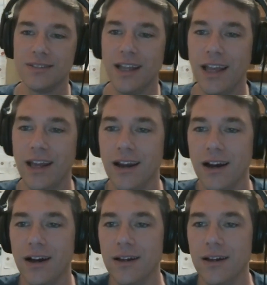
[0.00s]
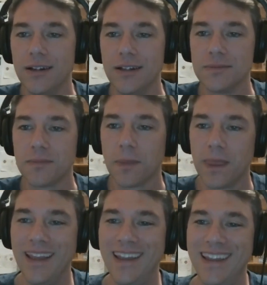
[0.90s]
And and
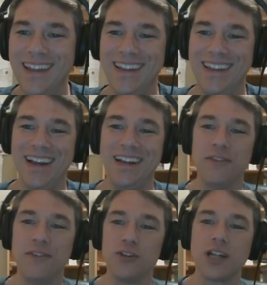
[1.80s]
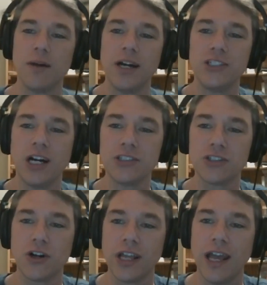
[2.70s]
if you stop by John
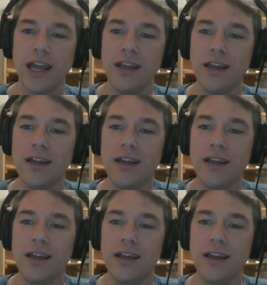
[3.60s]
Chartier,